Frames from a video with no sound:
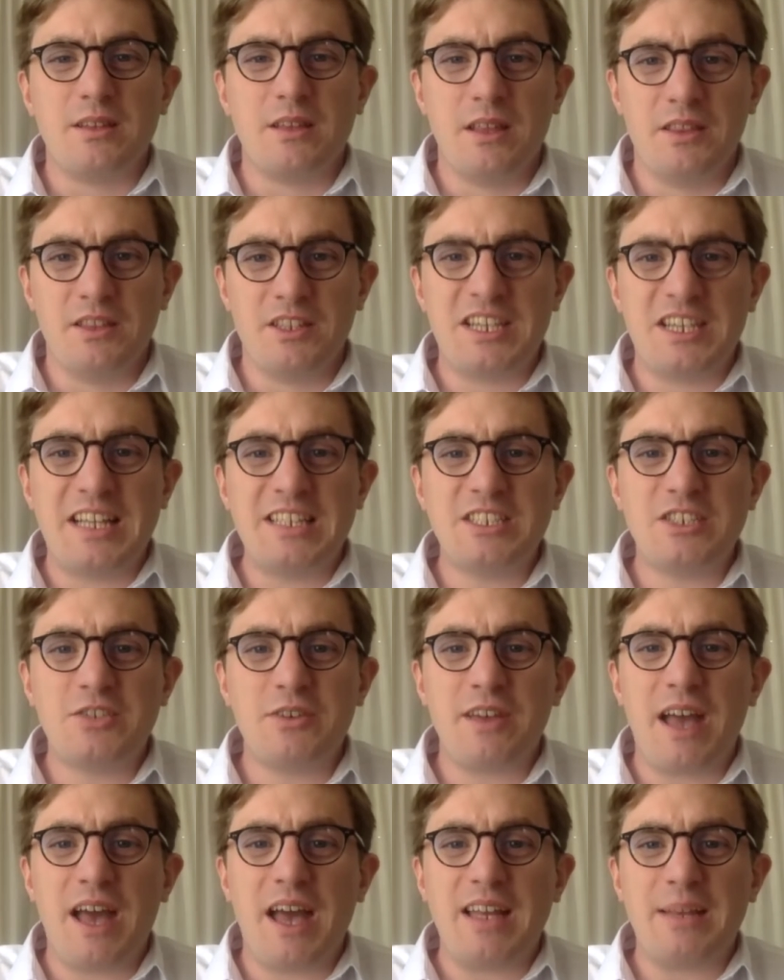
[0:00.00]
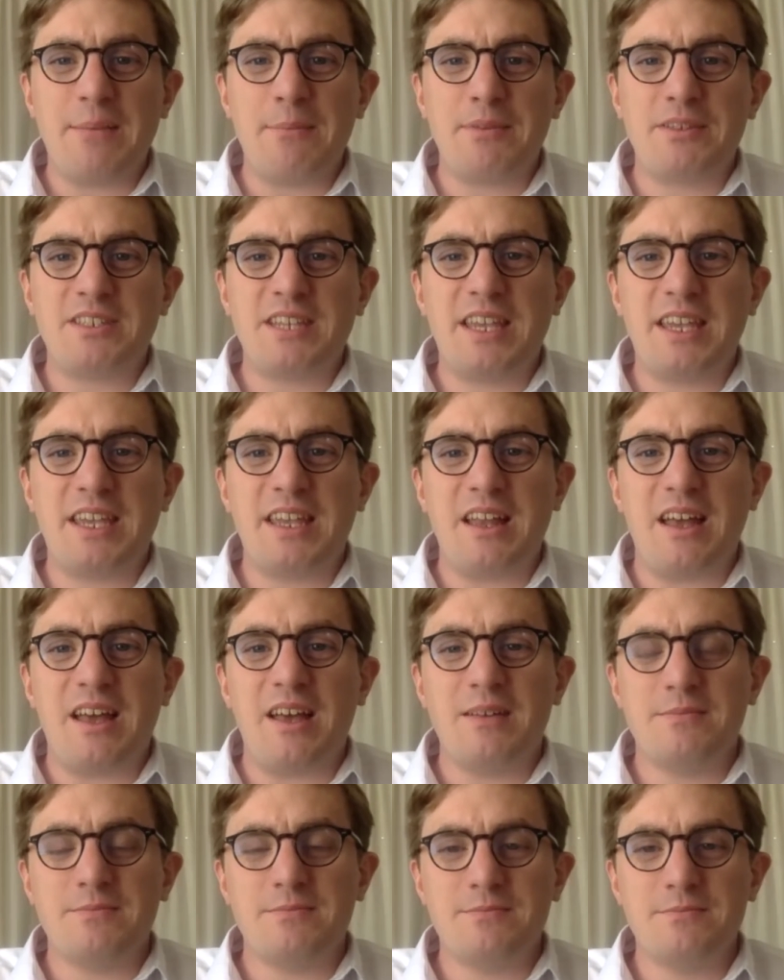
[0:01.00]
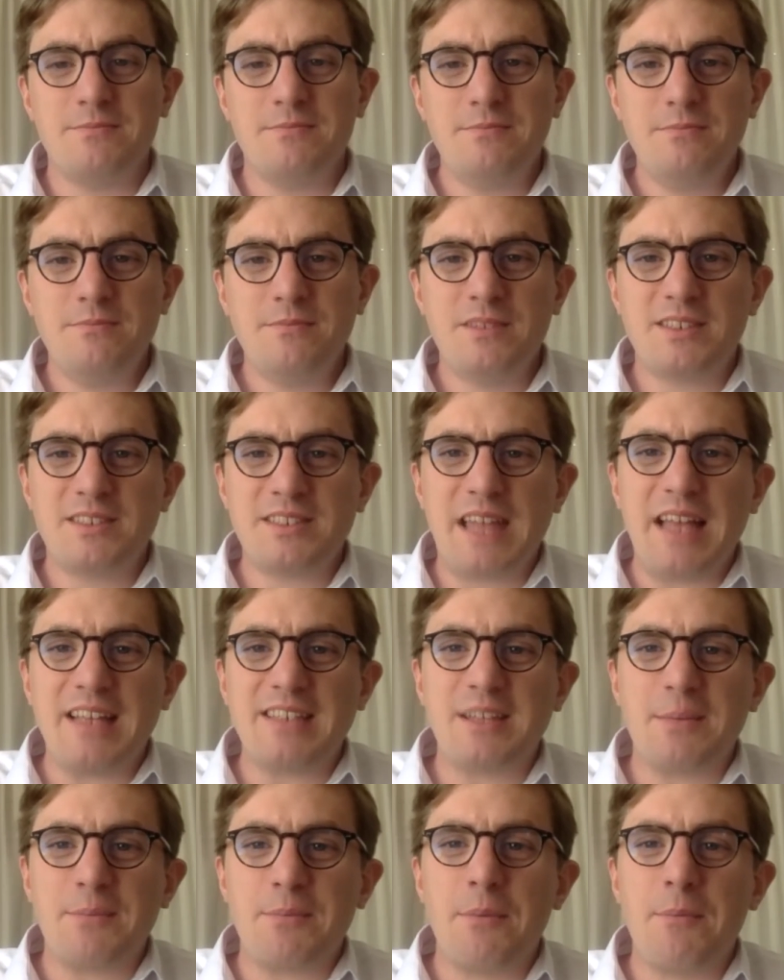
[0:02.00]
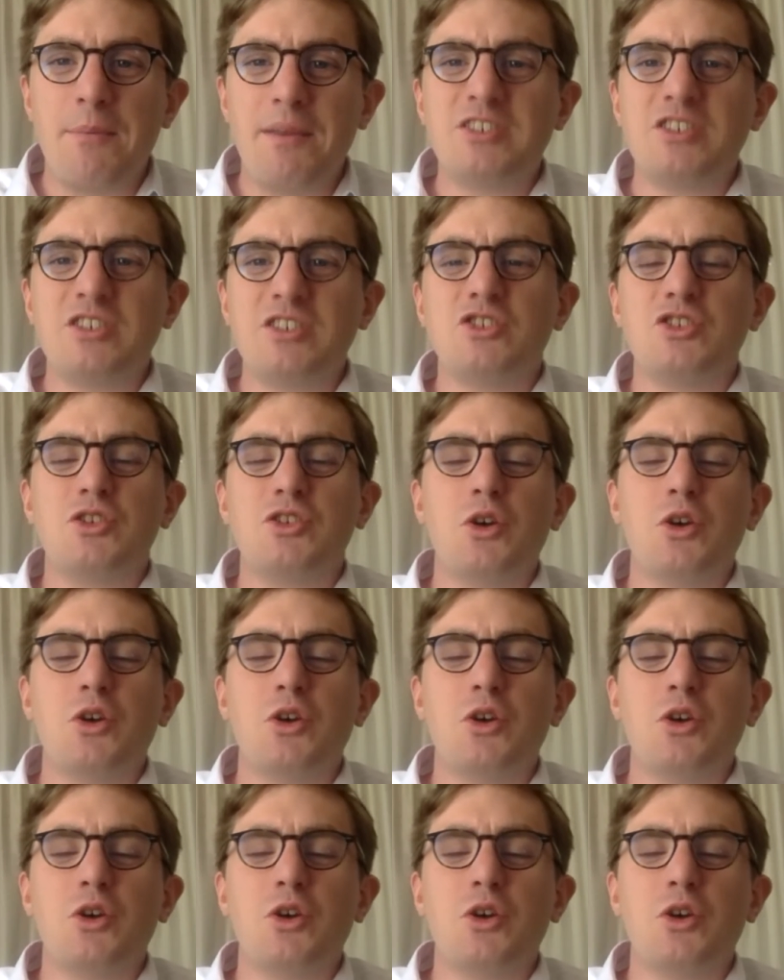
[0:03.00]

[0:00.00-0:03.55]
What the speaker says: The Chancery Guide in particular states that permission should